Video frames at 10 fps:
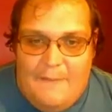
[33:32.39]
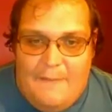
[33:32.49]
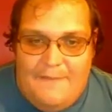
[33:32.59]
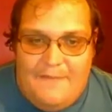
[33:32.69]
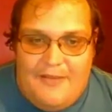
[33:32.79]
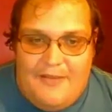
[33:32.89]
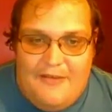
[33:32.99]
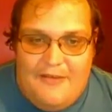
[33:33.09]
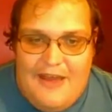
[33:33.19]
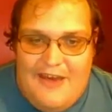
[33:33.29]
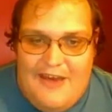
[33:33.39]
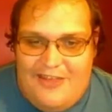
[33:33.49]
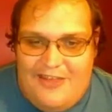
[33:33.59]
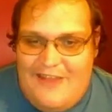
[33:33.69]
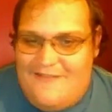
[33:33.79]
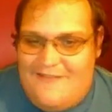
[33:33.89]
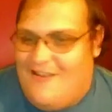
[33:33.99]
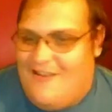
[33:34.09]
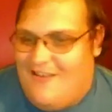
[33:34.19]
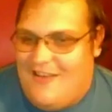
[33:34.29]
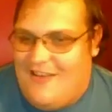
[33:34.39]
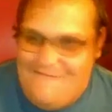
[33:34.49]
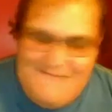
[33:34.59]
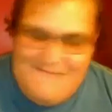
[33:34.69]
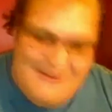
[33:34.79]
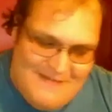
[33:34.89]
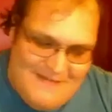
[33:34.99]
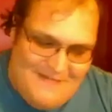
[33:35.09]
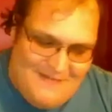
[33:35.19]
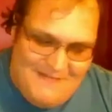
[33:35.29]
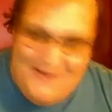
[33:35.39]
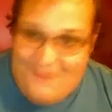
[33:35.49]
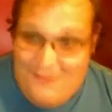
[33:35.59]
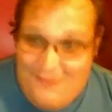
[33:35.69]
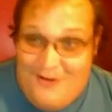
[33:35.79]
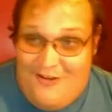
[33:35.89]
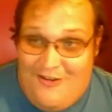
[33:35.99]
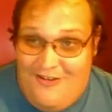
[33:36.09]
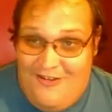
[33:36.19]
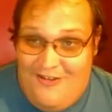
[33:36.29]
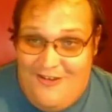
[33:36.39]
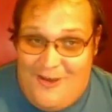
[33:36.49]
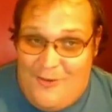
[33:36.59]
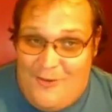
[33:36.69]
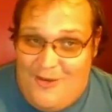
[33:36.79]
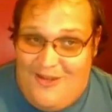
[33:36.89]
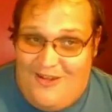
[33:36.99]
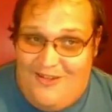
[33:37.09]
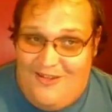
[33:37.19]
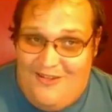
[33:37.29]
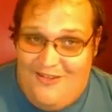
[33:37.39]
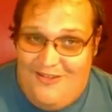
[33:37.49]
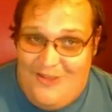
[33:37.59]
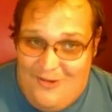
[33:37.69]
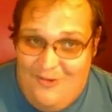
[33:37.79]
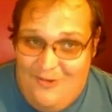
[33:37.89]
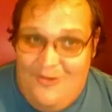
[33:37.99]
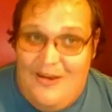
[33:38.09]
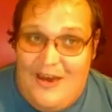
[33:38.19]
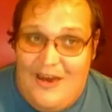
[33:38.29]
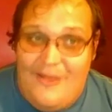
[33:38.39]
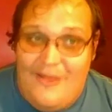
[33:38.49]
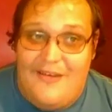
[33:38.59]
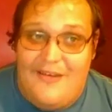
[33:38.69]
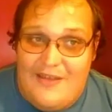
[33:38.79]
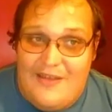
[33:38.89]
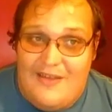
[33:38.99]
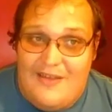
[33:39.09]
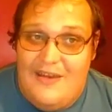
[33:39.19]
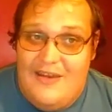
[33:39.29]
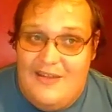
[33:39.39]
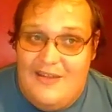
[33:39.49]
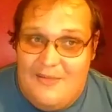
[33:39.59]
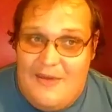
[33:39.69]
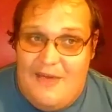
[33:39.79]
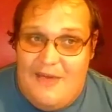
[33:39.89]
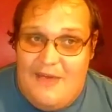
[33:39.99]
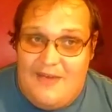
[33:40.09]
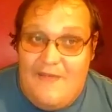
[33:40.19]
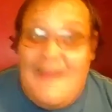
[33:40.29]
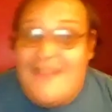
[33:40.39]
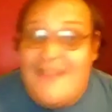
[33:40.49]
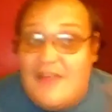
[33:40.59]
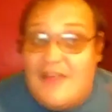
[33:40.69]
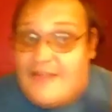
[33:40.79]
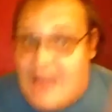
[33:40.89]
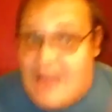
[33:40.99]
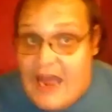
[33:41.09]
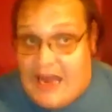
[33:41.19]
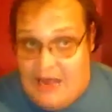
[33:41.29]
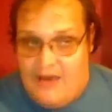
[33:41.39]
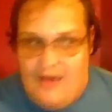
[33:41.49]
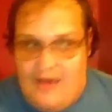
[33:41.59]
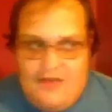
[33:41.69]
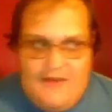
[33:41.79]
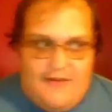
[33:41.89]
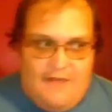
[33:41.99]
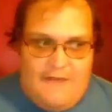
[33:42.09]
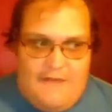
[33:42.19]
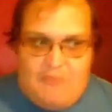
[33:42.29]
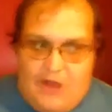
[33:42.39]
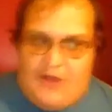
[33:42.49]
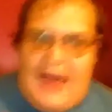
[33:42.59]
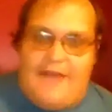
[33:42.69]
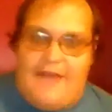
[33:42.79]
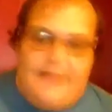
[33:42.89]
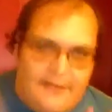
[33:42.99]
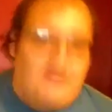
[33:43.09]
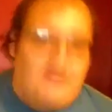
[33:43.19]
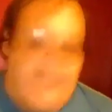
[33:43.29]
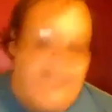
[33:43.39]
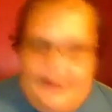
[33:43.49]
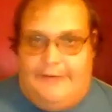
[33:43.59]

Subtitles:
So yeah, they try and say, make me out to be a criminal. Well, no, I went to university to better myself. And to this day, they still think because I have dyspraxia,